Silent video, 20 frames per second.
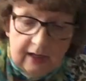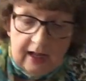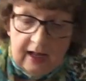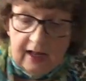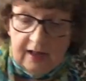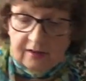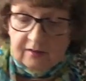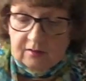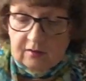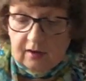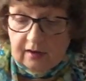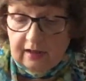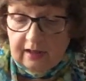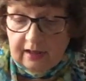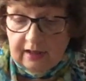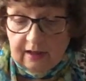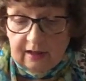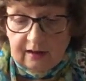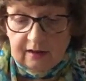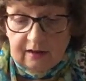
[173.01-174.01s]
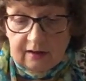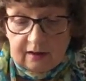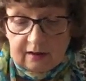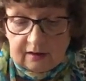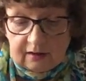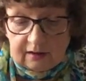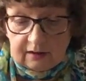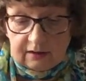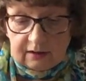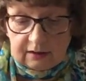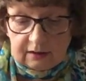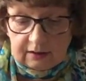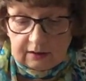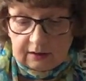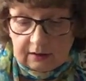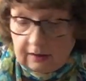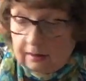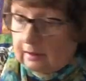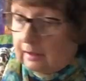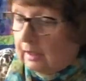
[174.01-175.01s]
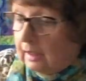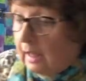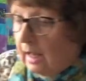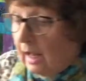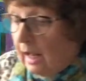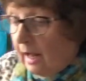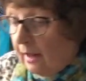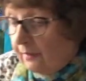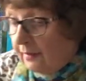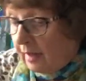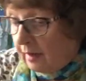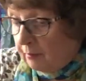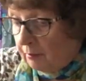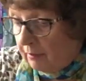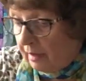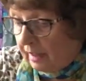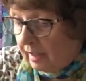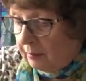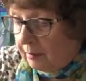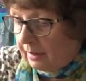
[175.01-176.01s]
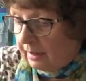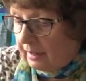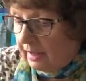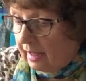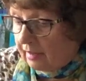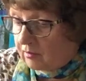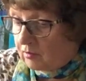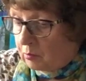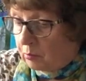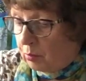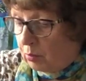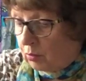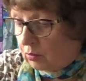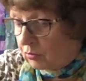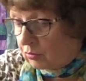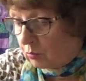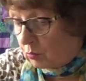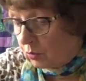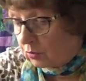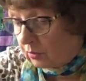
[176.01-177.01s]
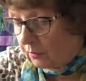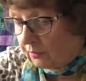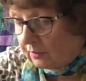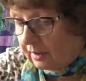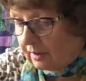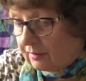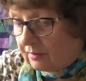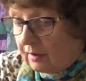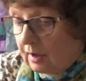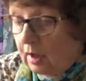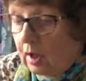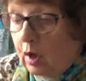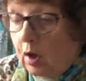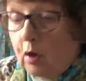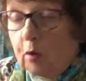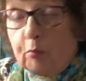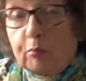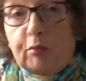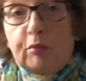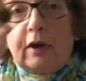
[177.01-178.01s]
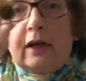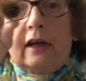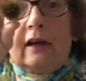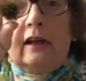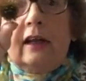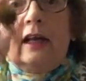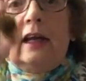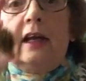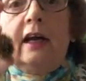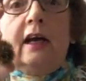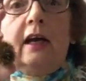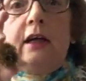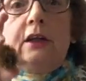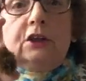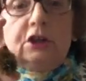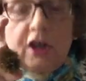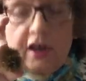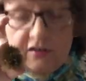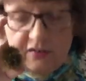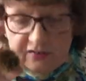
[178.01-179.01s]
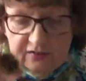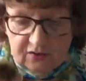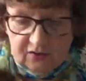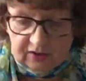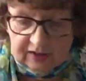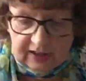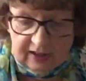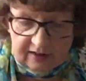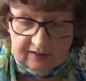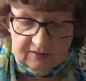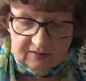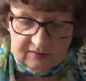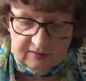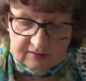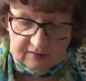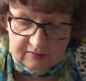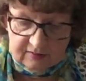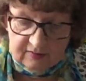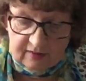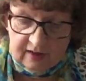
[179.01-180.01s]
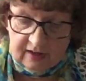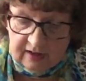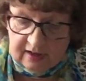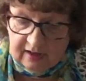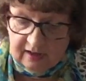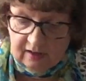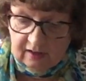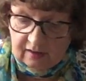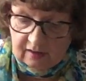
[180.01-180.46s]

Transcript: And here. And then maybe let's put one of these prickly chestnut cases there.